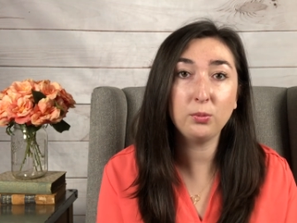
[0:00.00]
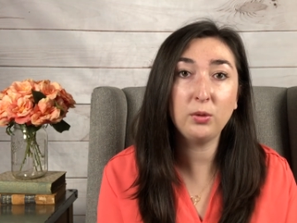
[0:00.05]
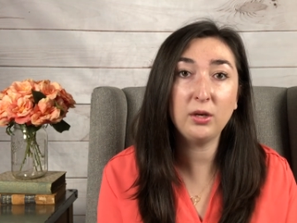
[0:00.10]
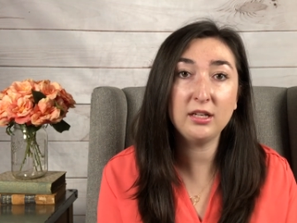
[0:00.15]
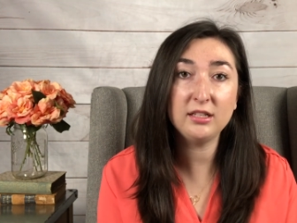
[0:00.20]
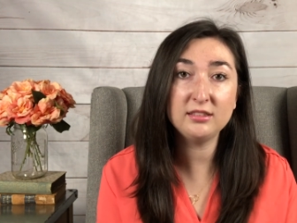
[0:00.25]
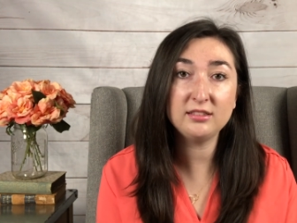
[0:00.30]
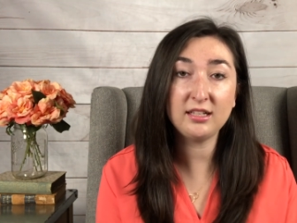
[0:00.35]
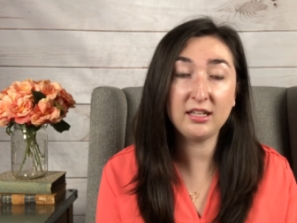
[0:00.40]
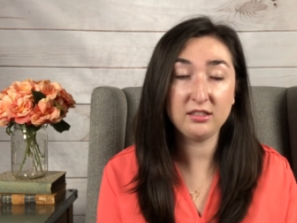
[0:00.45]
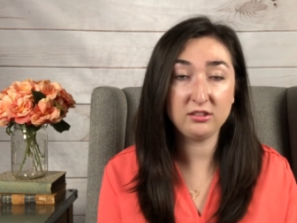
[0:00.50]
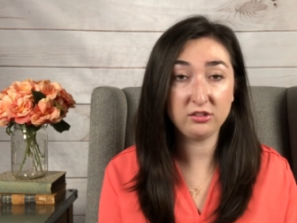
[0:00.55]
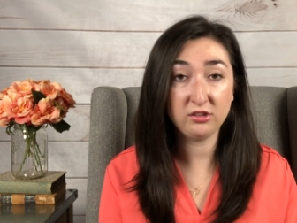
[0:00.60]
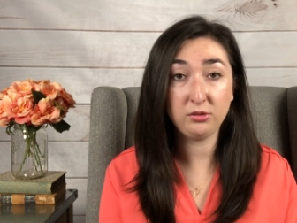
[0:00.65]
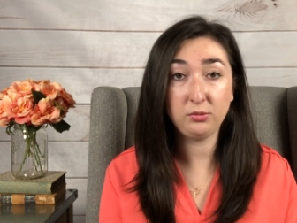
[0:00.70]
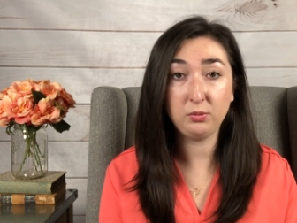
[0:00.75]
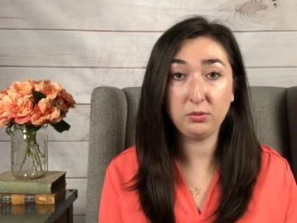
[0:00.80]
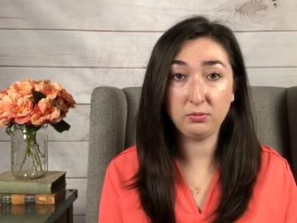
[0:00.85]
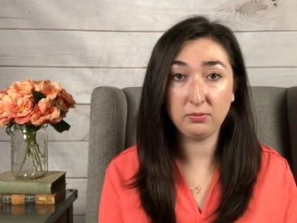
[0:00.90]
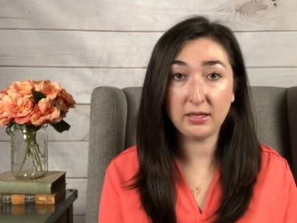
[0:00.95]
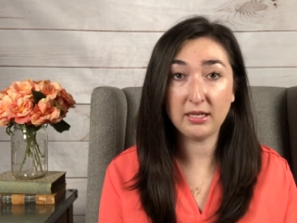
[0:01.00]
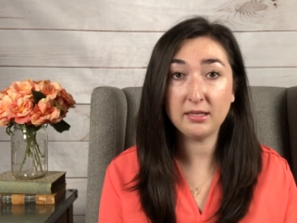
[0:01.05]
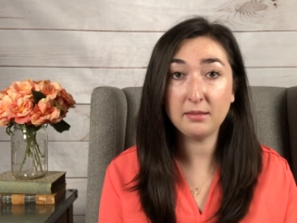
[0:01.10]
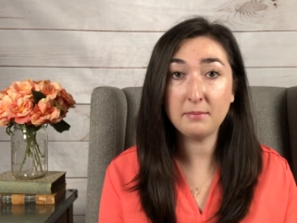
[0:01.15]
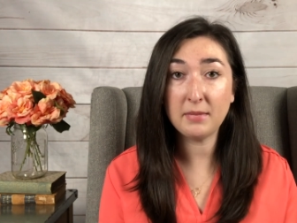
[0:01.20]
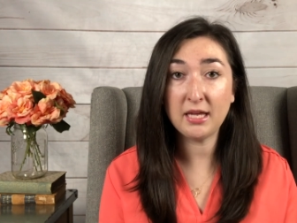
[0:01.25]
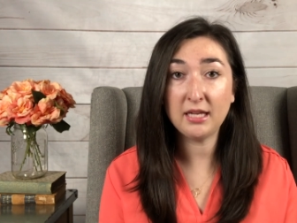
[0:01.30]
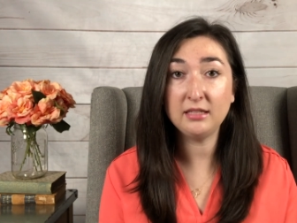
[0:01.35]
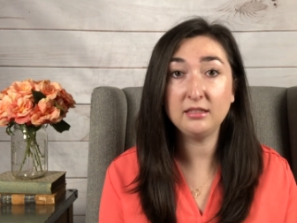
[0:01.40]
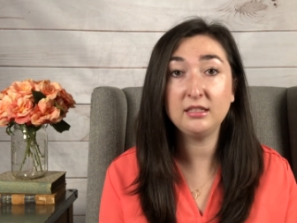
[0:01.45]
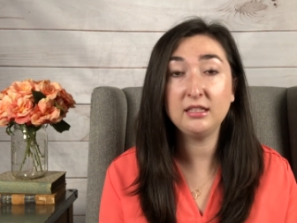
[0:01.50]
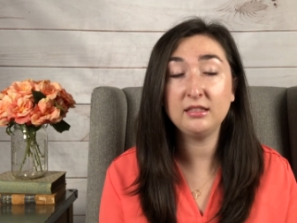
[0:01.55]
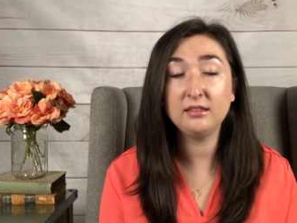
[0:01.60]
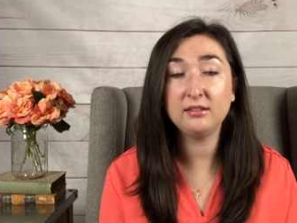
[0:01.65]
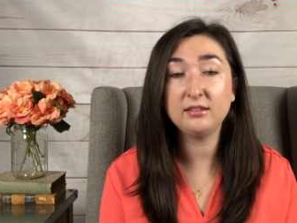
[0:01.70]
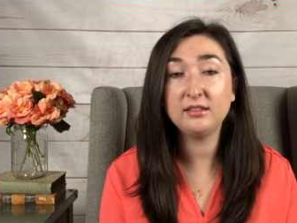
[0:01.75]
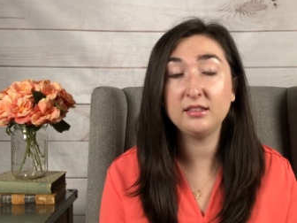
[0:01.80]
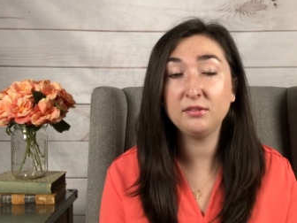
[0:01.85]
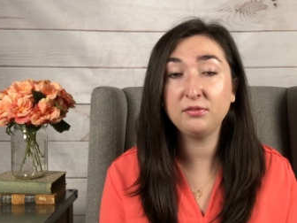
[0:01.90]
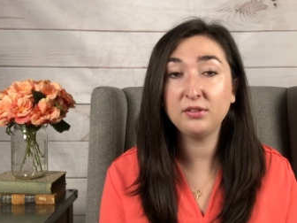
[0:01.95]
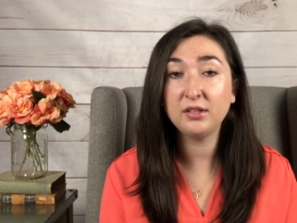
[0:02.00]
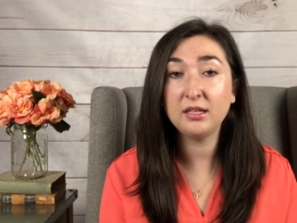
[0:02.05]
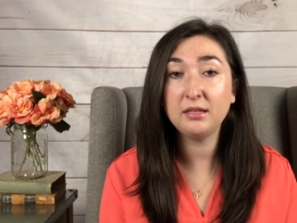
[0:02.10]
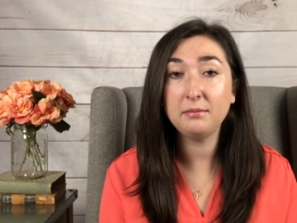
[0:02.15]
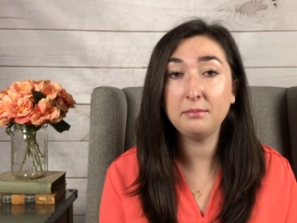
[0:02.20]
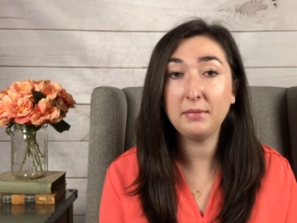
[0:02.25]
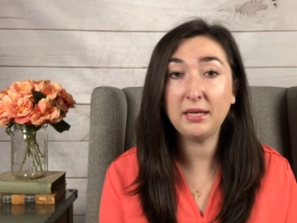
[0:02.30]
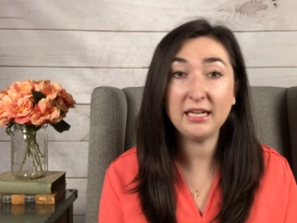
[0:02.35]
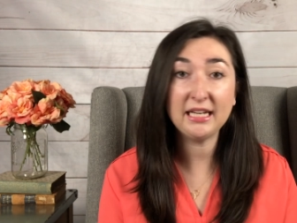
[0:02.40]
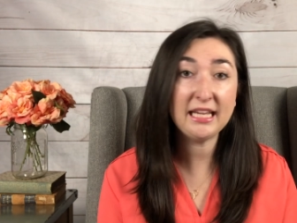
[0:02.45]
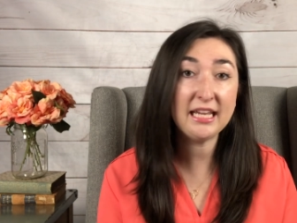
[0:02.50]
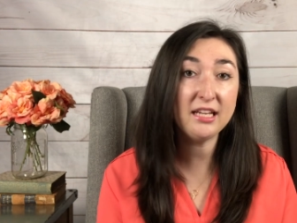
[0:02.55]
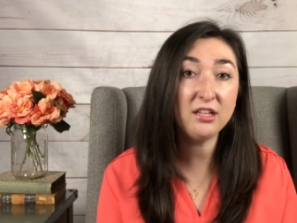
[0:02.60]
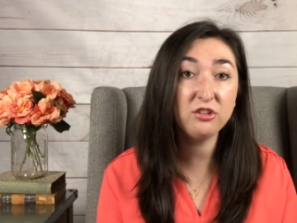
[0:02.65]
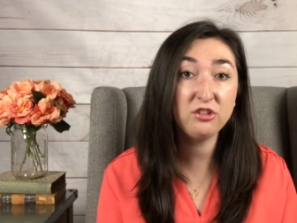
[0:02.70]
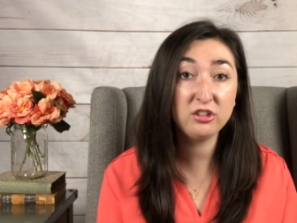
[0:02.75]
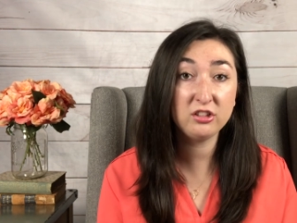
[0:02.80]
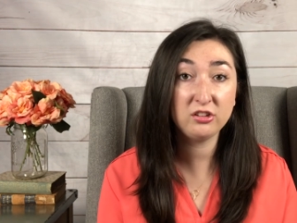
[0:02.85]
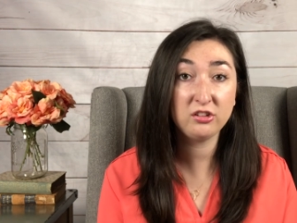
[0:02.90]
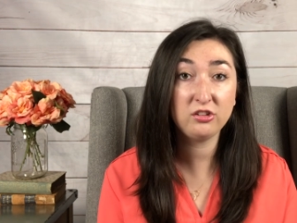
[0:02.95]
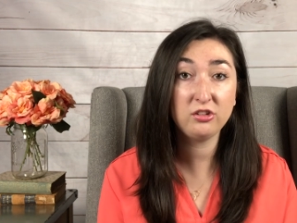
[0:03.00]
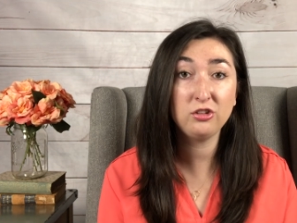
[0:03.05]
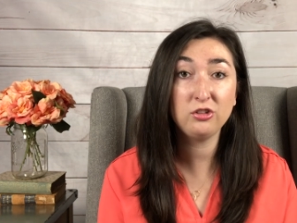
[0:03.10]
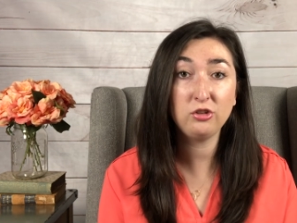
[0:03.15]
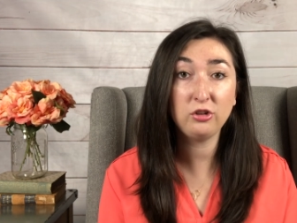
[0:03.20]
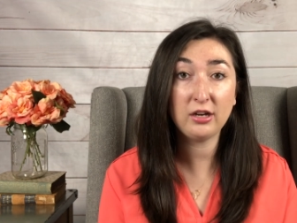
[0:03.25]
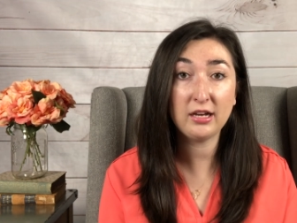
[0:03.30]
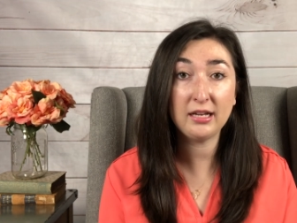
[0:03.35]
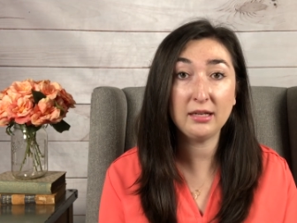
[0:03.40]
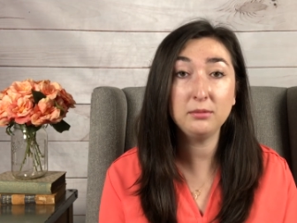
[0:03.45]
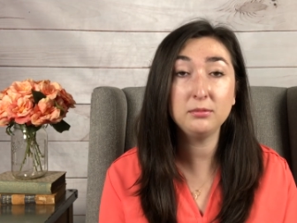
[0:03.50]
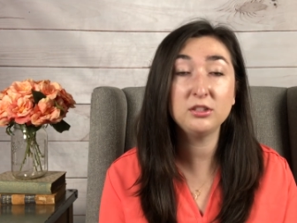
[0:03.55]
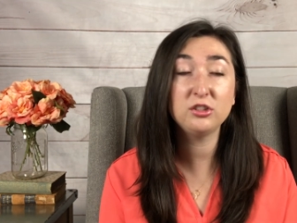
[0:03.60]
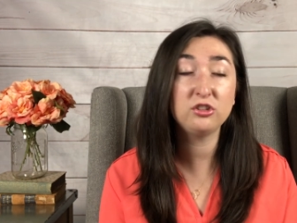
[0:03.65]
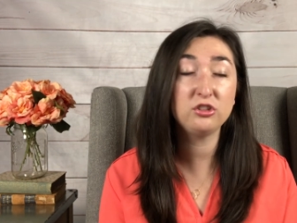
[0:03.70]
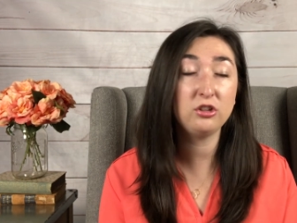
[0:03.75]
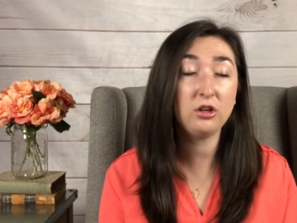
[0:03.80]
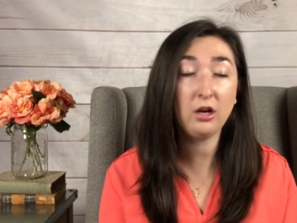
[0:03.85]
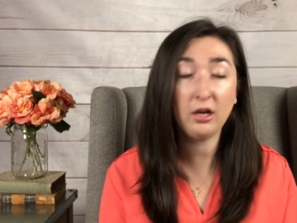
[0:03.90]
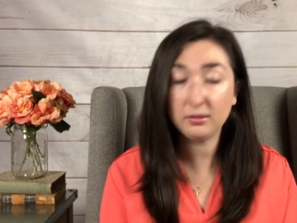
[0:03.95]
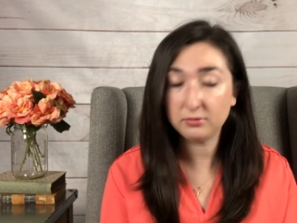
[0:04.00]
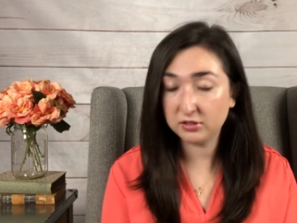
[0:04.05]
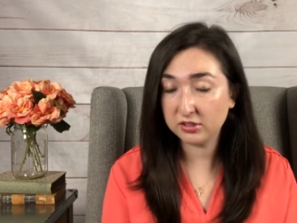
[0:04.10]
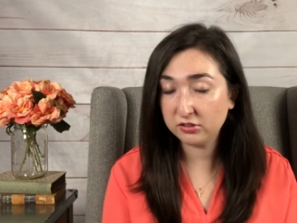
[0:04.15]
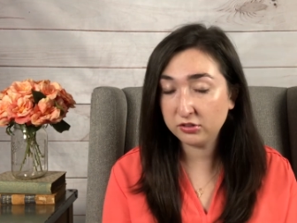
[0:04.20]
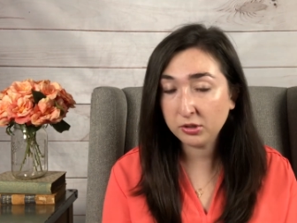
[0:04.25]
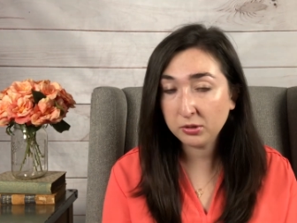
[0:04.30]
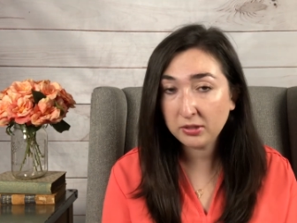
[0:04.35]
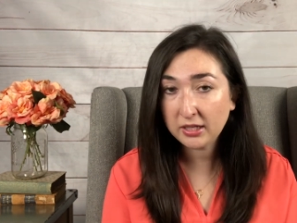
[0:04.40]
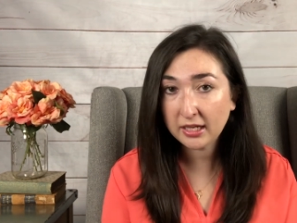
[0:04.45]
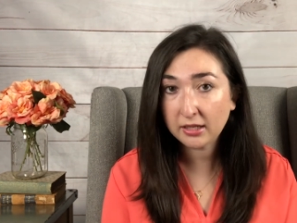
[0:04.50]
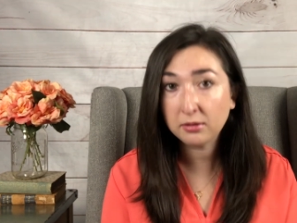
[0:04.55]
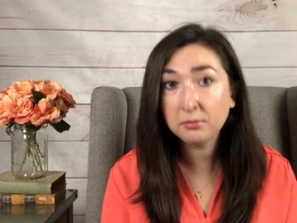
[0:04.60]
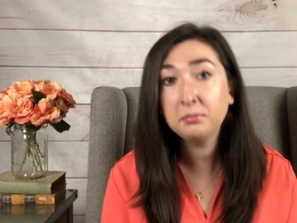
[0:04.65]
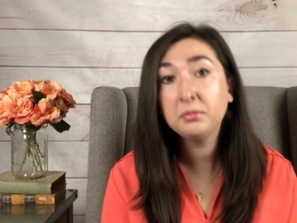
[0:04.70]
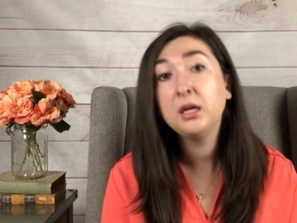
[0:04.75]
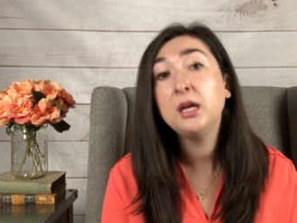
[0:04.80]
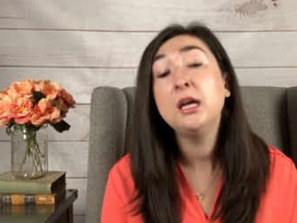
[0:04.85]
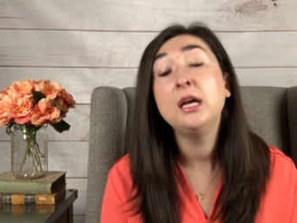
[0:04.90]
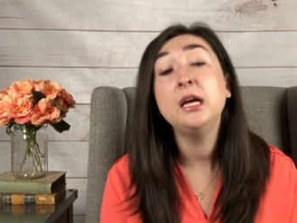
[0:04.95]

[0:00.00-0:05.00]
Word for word: what doctors will recommend is different medications to try which often don't help